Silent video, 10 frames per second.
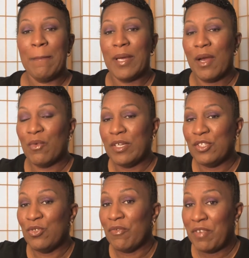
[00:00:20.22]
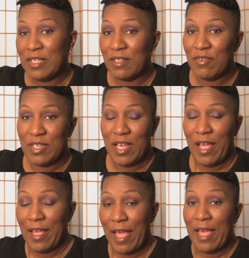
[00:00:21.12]
but I wanted to do a face of the
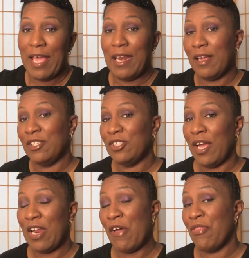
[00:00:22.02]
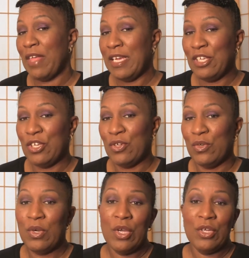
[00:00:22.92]
day and a shout out thank
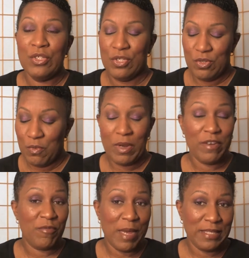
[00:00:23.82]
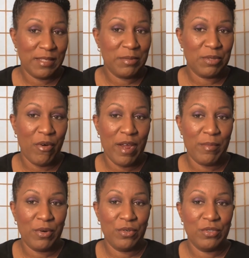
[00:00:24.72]
you to one of my
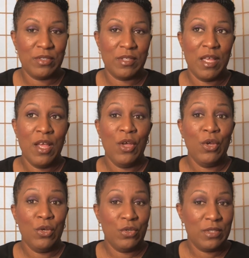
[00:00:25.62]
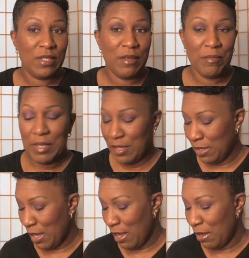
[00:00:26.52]
subscribers who sent
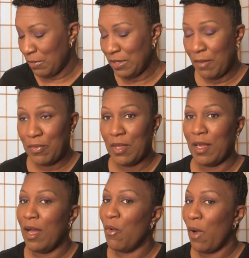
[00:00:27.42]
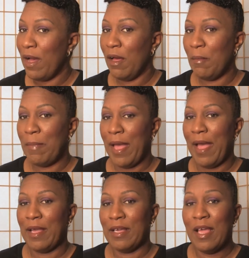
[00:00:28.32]
me um, something a while
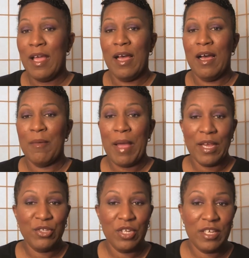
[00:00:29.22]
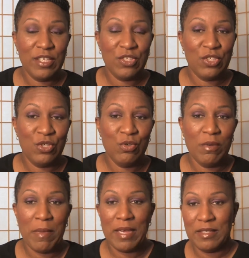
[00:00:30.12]
back, um, actually to two
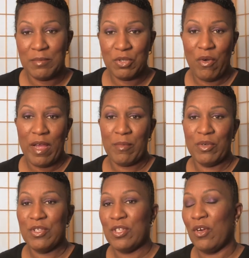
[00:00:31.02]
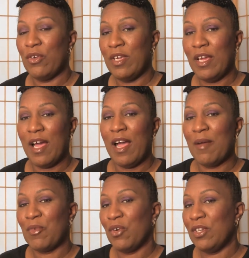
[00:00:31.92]
of my subscribers. So yeah,
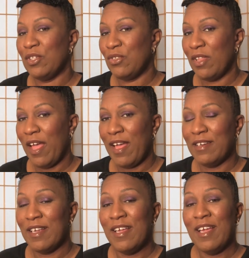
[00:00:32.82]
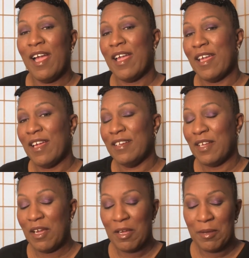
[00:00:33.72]
I'm going to do that
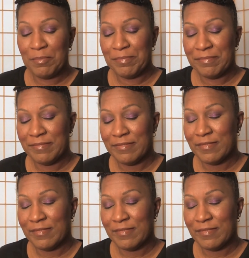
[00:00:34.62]
and um,